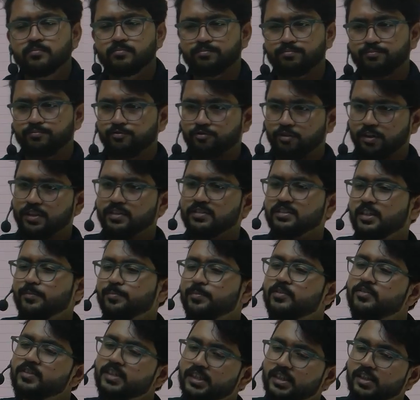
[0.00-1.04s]
for example, we
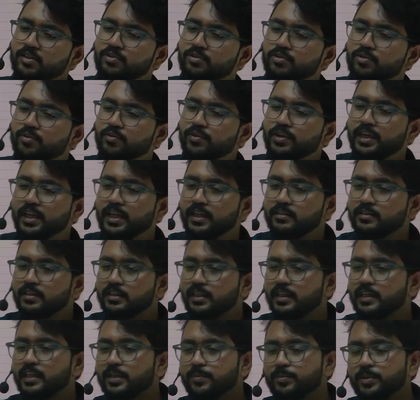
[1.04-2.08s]
are going to create the
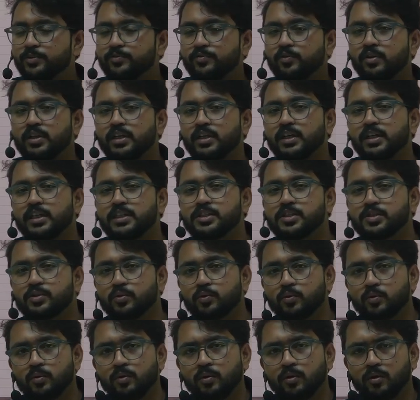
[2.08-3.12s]
database for a
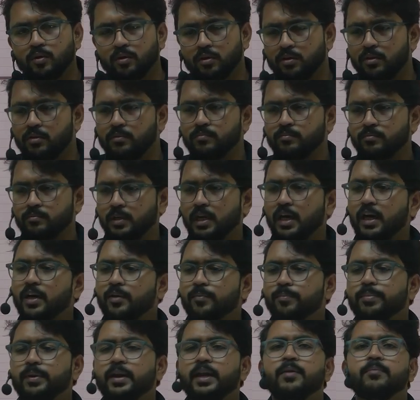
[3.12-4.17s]
school or our
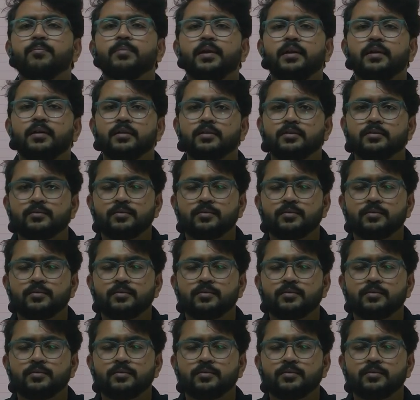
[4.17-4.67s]
brain builder.